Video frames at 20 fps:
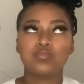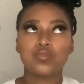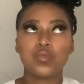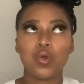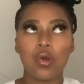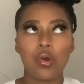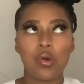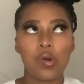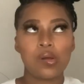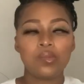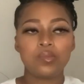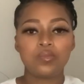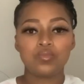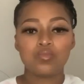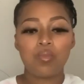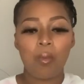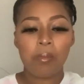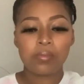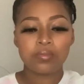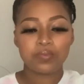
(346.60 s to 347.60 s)
Or
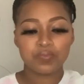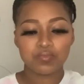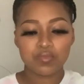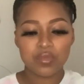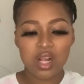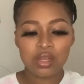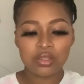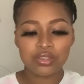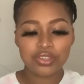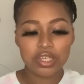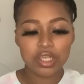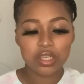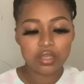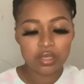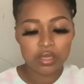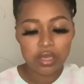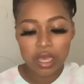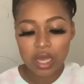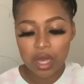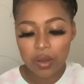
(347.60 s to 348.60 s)
I'll drink
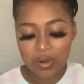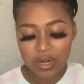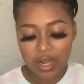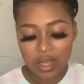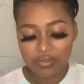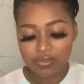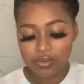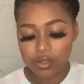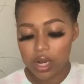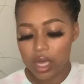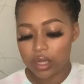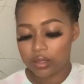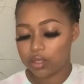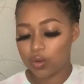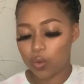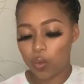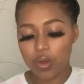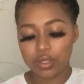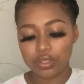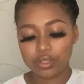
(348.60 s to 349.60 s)
Jaeger when I feel like the
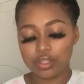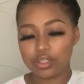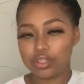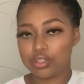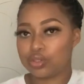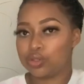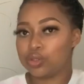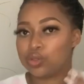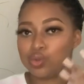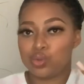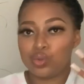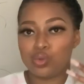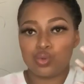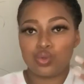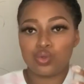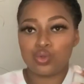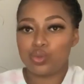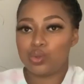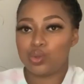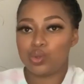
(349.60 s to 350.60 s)
question is just too
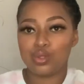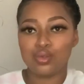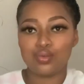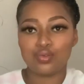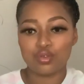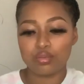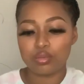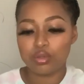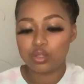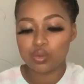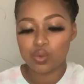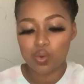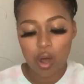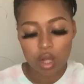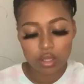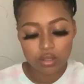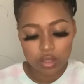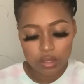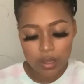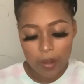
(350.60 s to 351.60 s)
shushy for me to
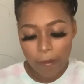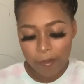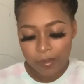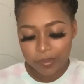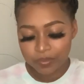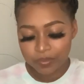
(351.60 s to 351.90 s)
answer.